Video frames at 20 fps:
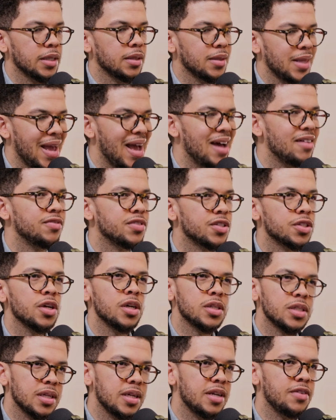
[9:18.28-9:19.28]
They have
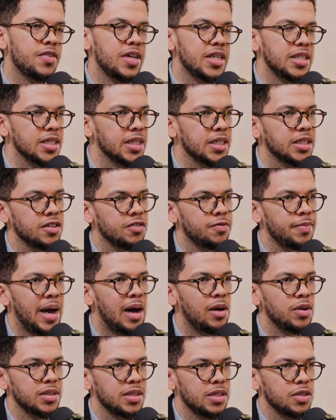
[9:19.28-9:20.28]
certain investigative
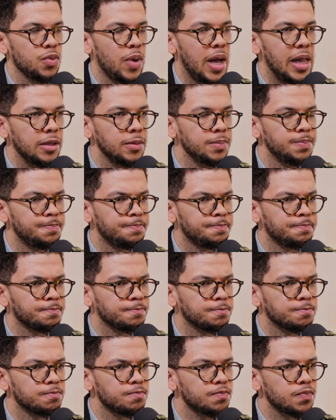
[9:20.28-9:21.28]
powers as well.
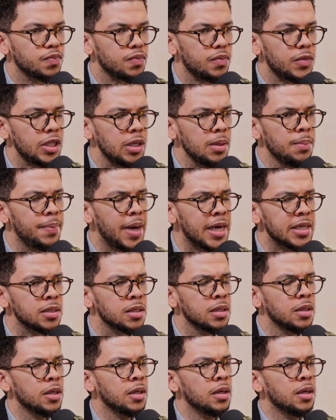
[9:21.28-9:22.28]
But
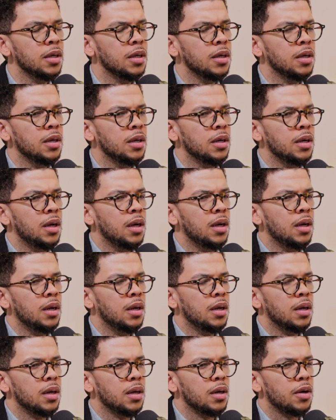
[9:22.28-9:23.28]

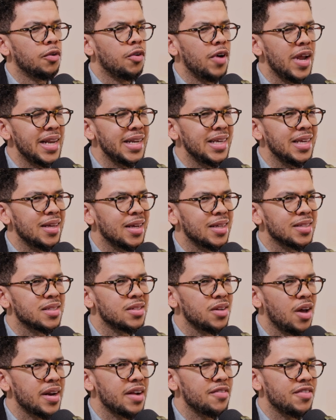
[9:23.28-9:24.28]
really, it's
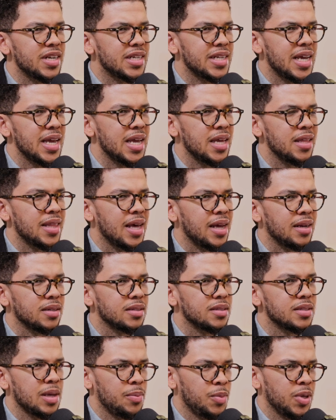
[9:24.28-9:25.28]
not every day that
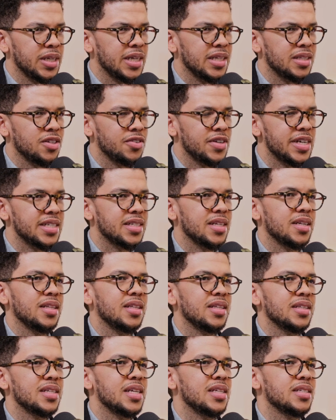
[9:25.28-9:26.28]
someone gets arrested
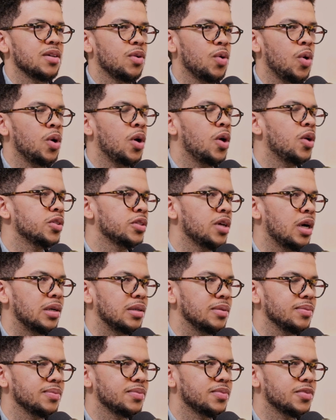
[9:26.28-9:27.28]
and it says, hold on,
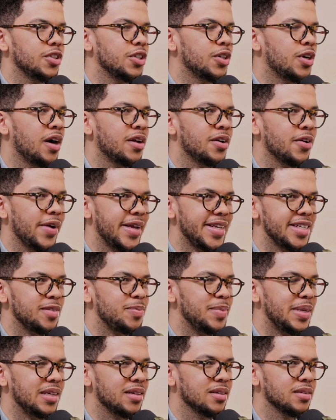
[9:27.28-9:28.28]
you can't arrest
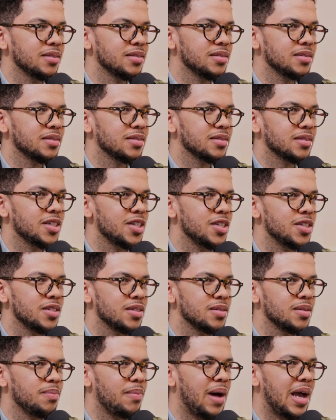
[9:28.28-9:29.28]
me
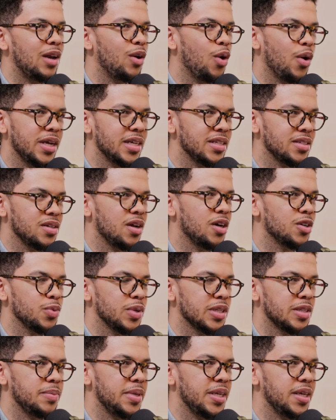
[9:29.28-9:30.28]
because my lawyer's not
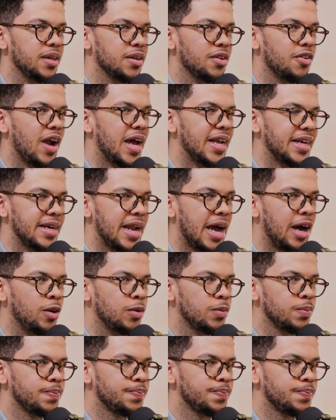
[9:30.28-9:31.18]
with me right now.